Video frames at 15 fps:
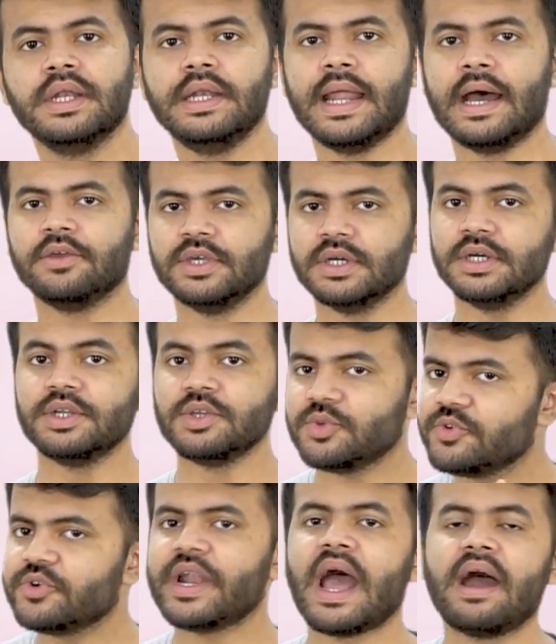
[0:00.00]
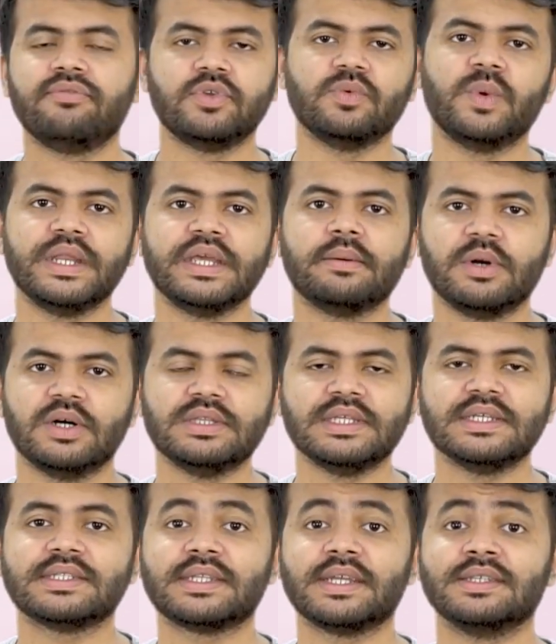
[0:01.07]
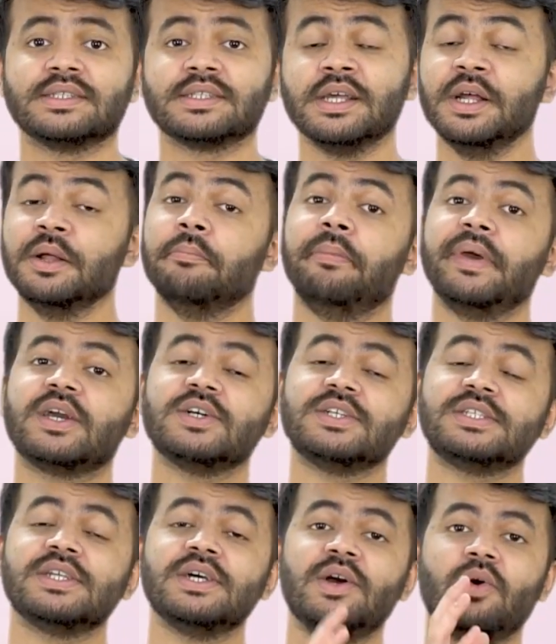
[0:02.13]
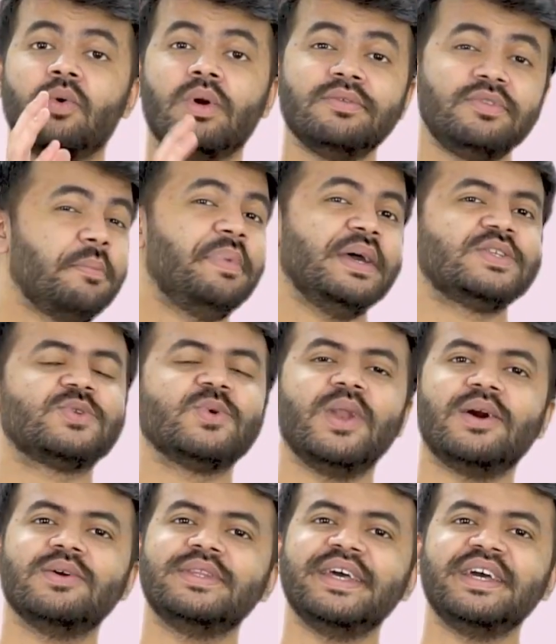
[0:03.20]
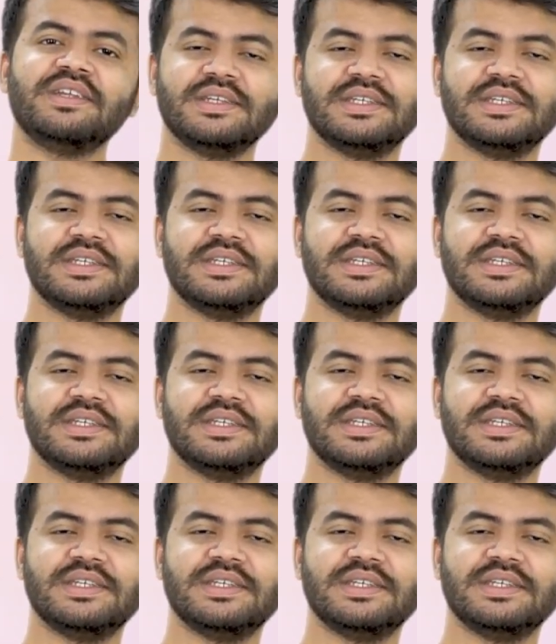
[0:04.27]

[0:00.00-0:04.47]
Now here you don't have to worry about these things, because one of the best tools out there